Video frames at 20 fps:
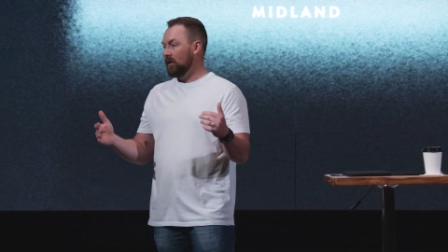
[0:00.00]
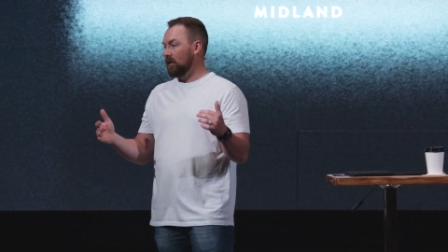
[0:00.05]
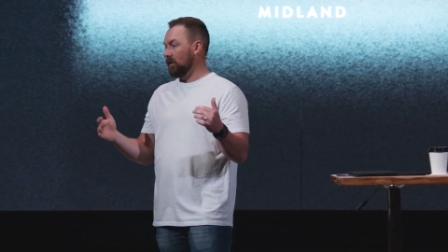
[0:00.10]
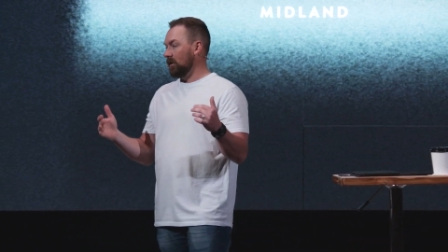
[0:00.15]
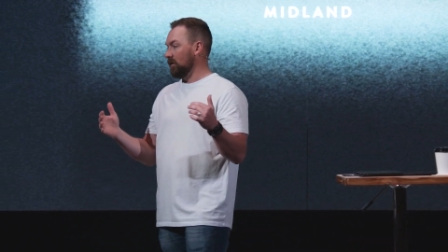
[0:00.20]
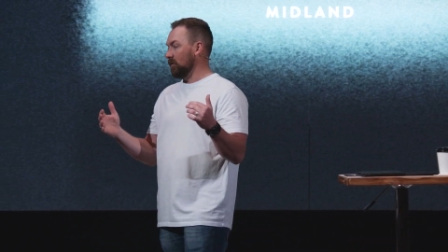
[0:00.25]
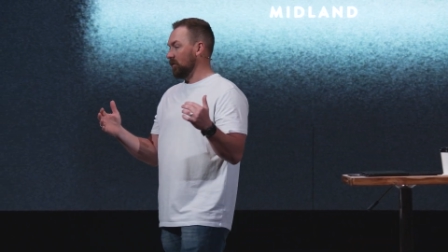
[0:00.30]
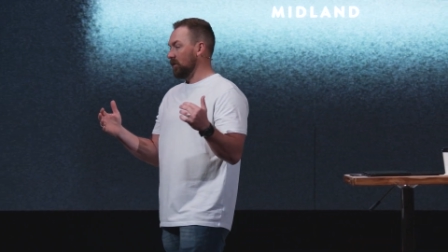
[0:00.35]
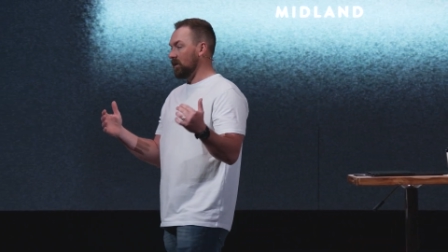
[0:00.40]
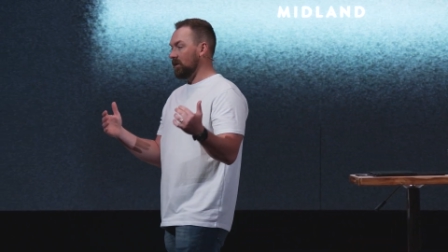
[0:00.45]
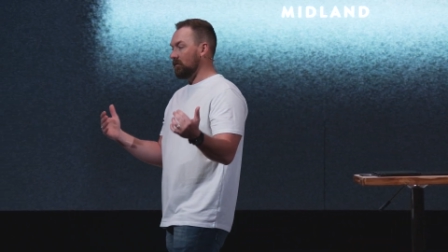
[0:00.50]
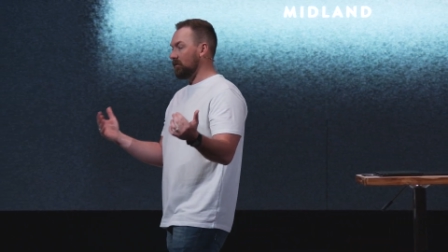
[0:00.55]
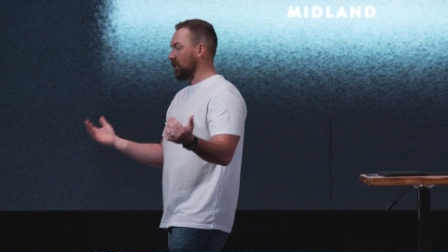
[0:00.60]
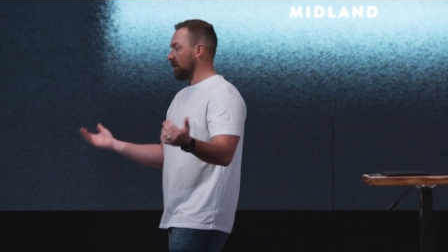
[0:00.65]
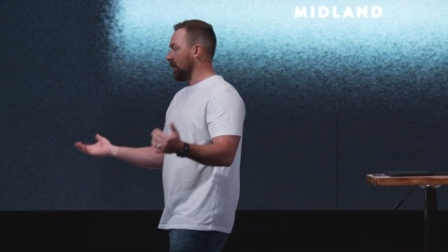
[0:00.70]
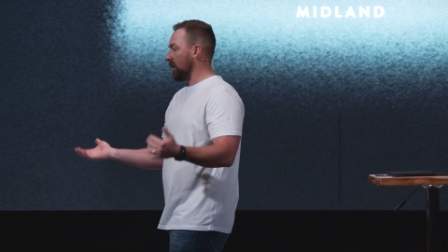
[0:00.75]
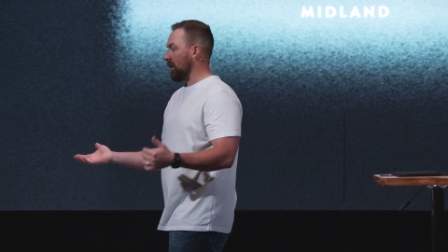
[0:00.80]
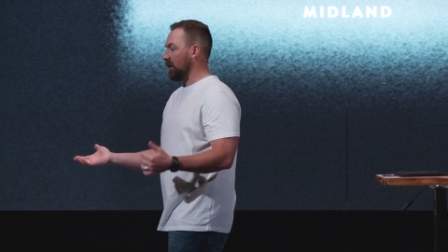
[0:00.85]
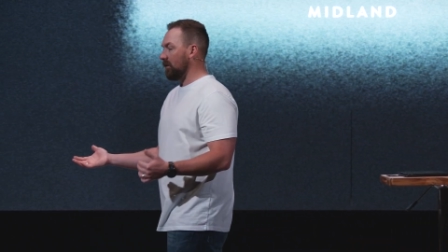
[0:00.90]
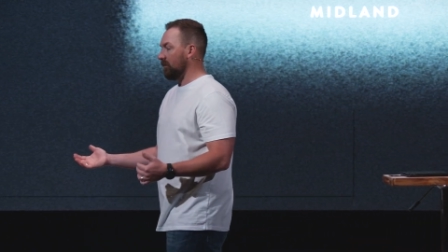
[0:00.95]
Uh, we never
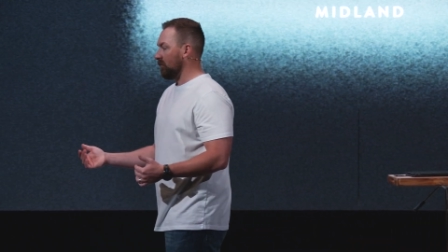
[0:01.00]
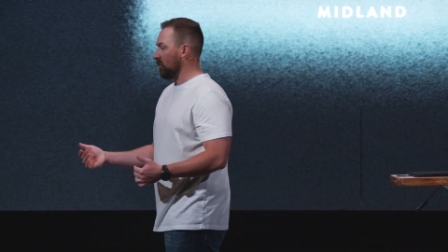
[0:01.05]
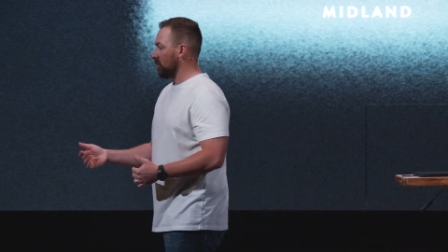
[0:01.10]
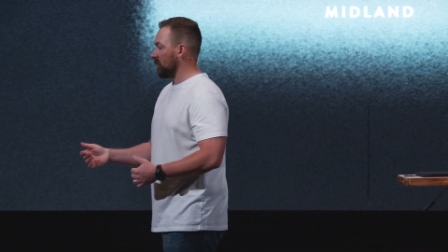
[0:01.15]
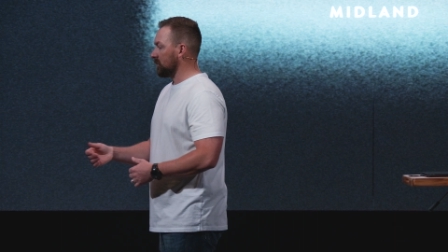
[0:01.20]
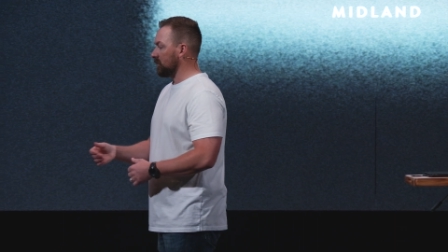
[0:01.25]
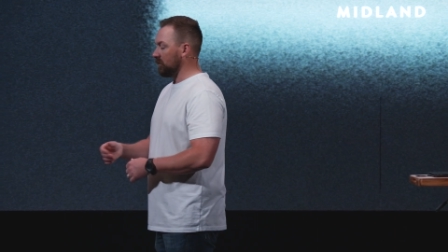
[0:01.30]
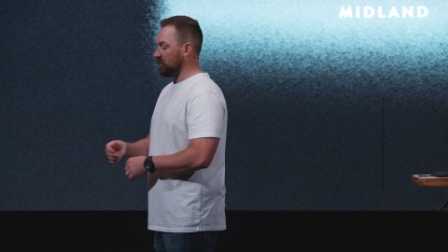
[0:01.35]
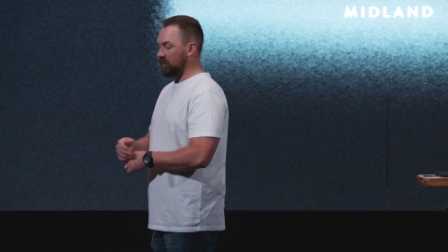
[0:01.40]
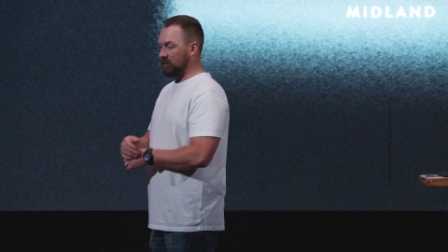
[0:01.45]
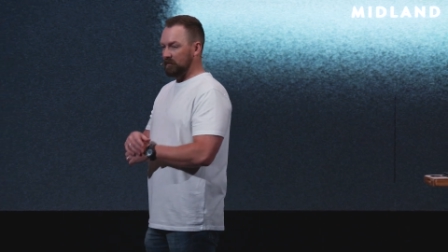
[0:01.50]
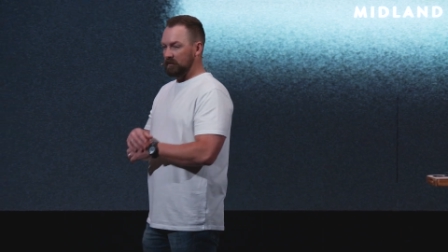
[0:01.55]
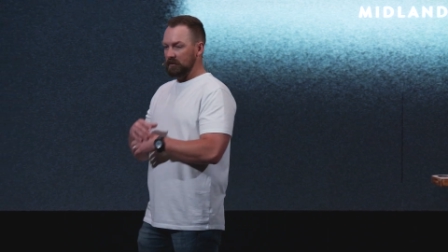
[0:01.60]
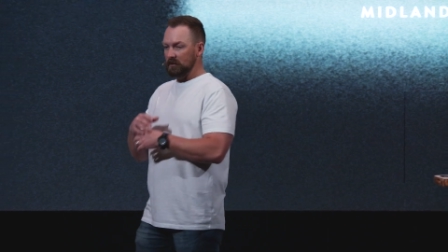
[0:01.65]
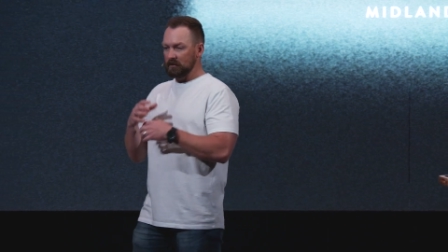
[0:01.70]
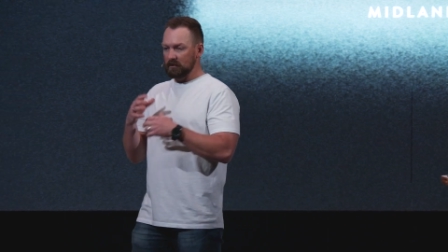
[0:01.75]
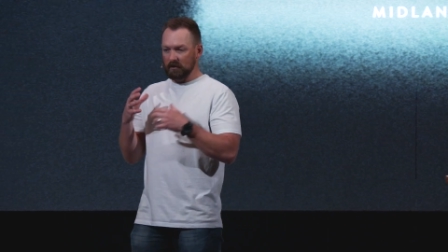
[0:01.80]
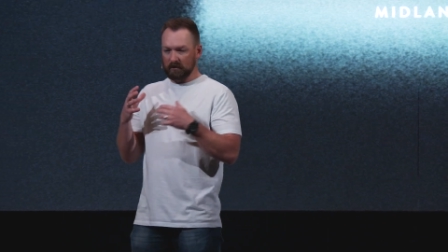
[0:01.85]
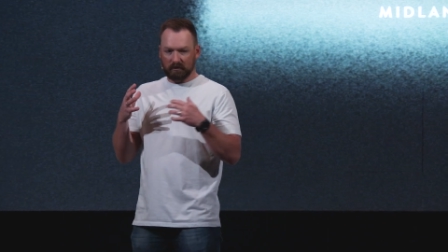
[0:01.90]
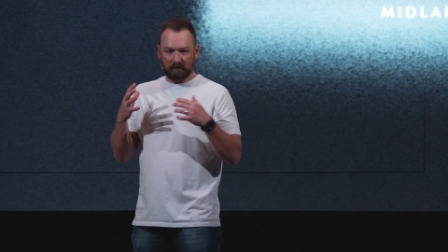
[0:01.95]
got out of worship. It was
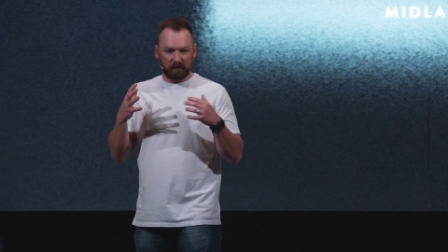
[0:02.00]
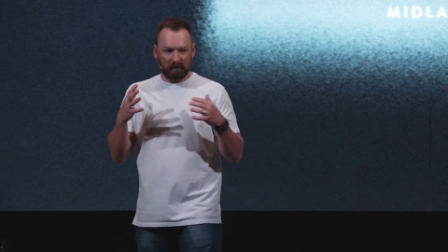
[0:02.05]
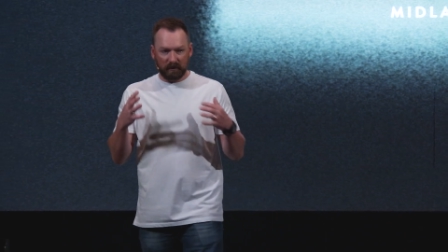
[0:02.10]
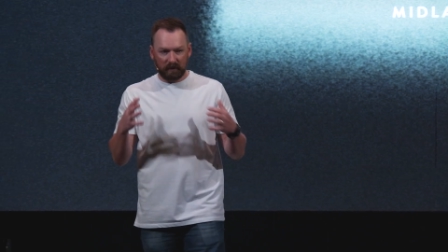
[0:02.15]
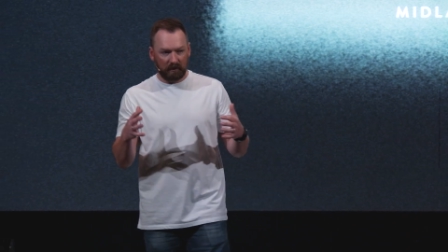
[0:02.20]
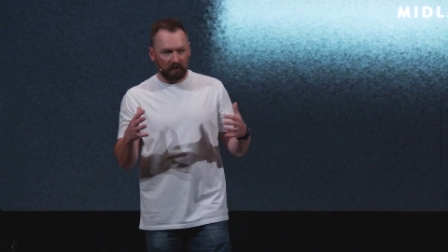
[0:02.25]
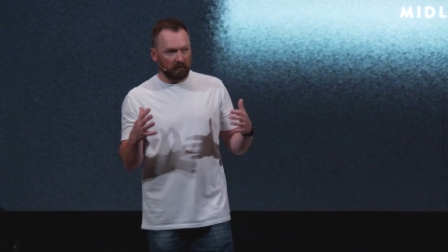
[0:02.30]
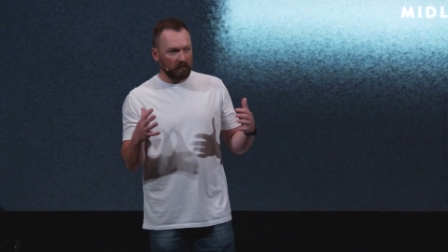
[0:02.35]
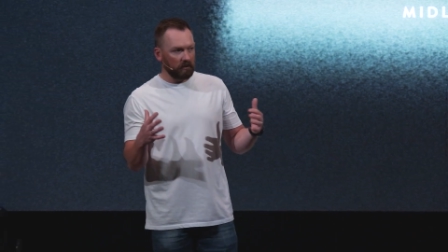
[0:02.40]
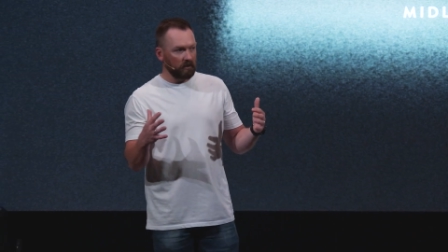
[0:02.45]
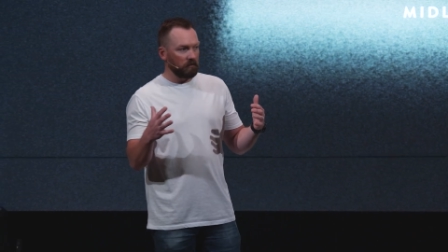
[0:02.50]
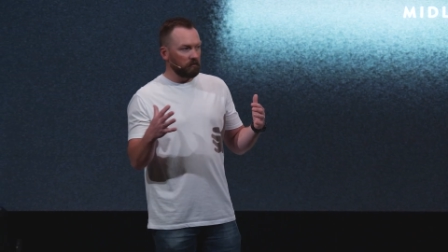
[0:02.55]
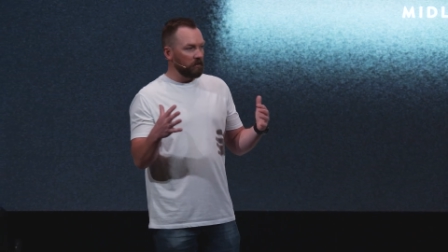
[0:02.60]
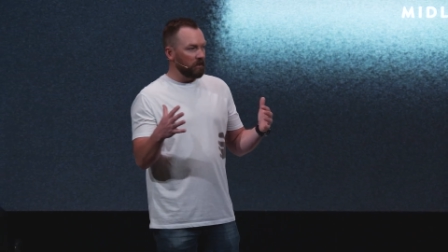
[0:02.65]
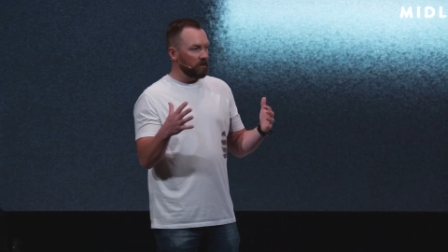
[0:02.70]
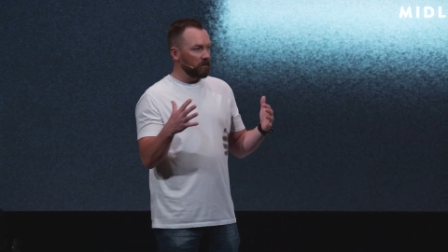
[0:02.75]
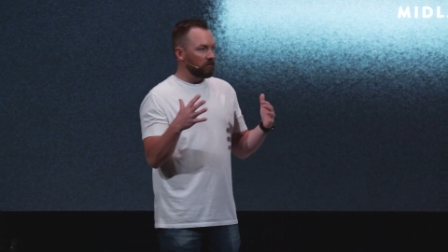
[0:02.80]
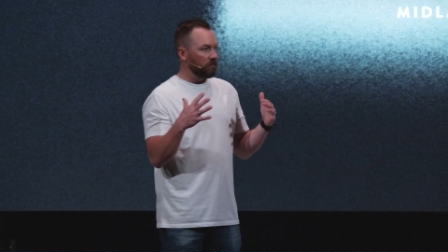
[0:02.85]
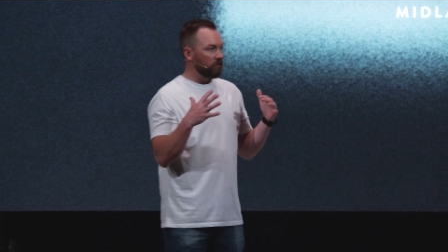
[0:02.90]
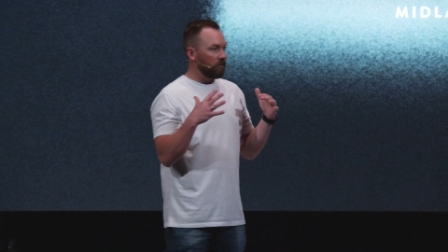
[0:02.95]
just this really, really
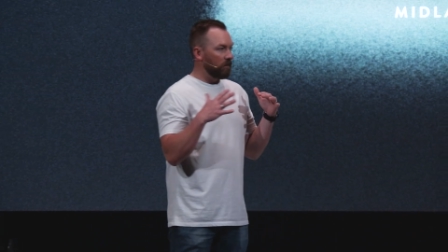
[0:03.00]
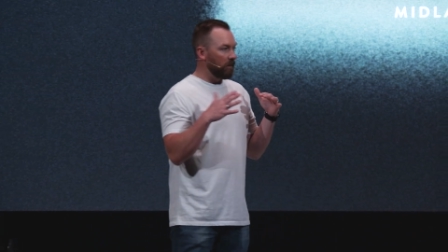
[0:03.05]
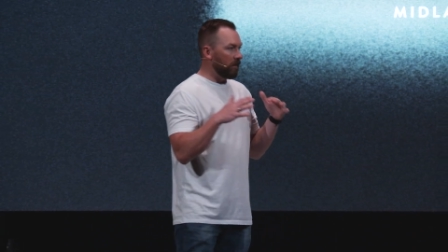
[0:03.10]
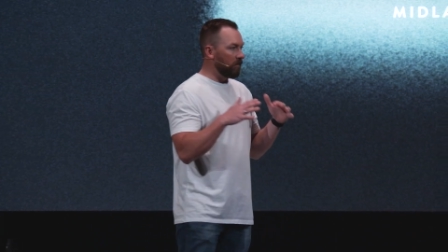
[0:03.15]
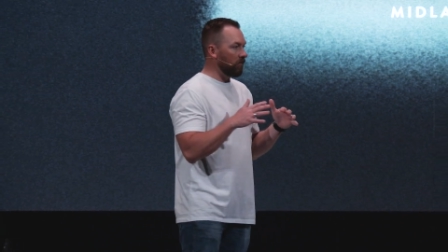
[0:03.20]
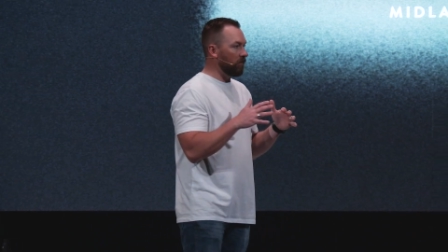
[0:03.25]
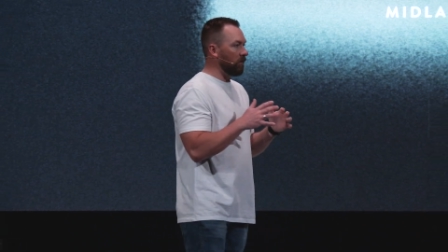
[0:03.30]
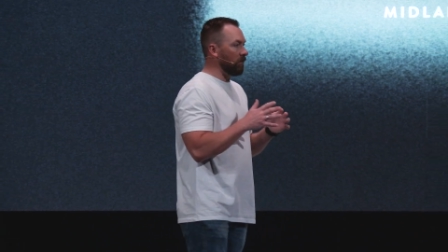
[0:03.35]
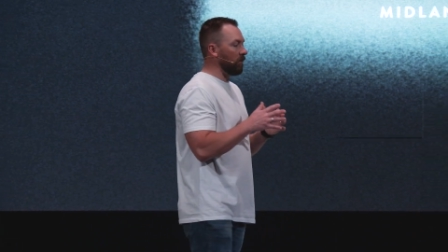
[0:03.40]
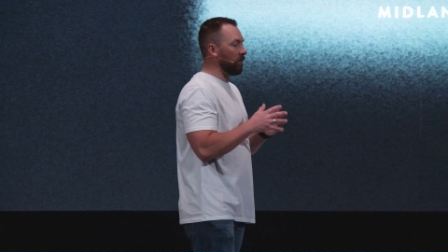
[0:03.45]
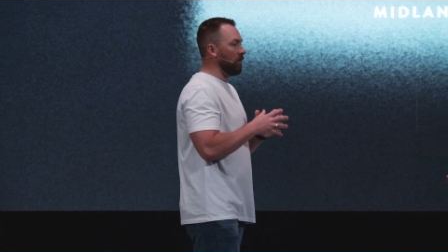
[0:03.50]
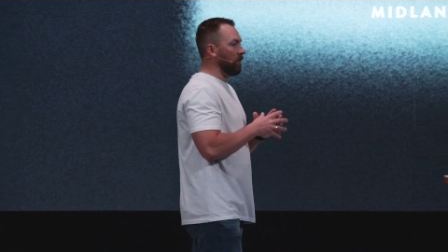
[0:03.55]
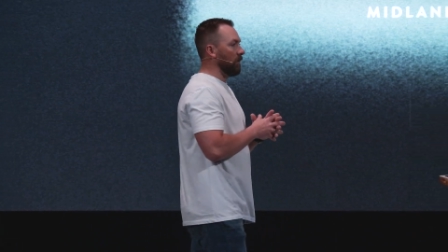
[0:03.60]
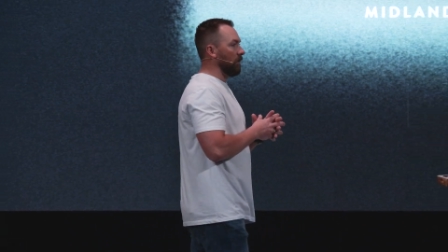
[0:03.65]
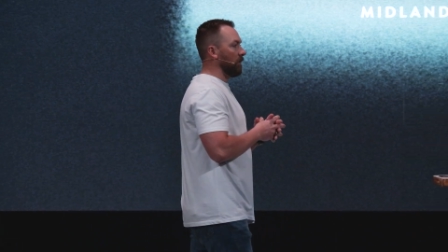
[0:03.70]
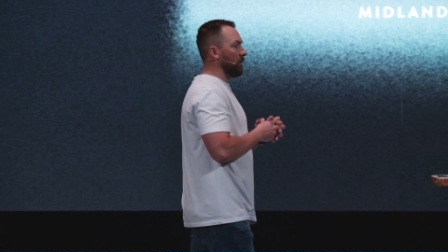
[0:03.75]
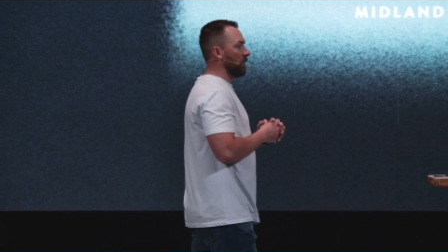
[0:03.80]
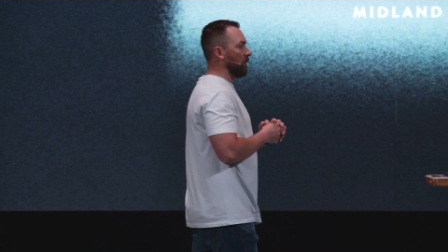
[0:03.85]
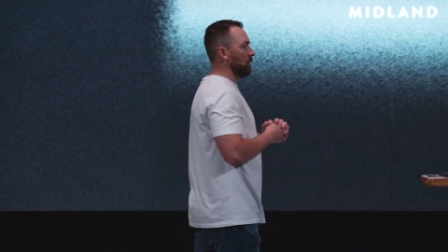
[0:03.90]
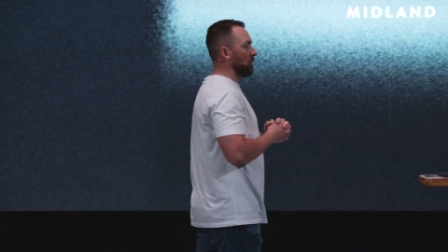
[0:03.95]
peaceful, heavy,
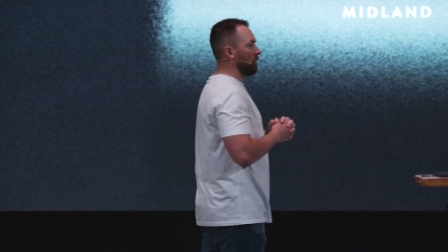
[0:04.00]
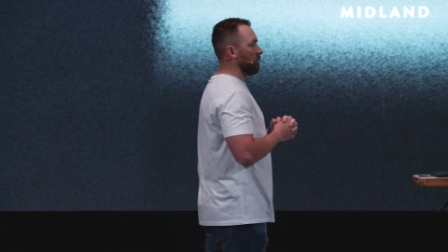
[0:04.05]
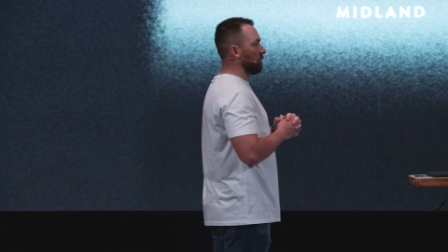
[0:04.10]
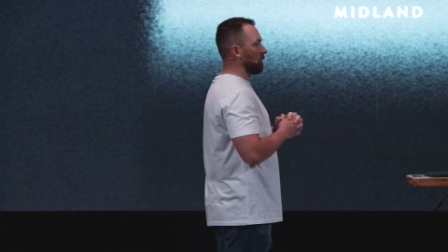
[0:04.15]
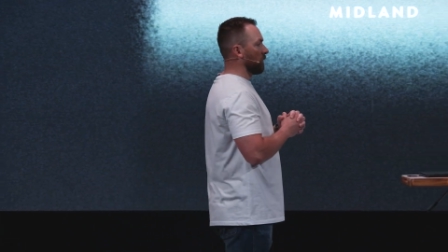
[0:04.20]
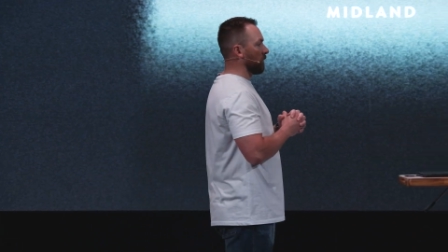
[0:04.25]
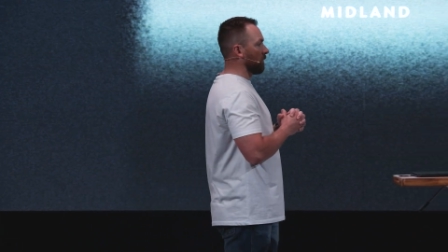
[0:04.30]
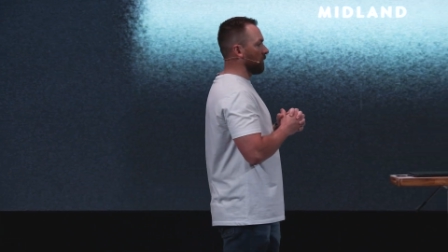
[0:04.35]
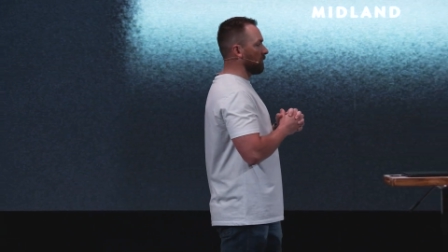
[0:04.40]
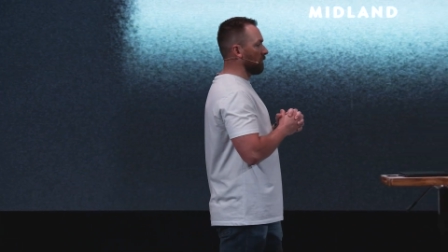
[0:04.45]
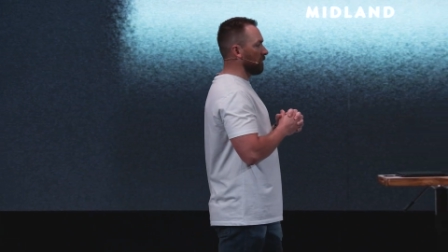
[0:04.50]
um,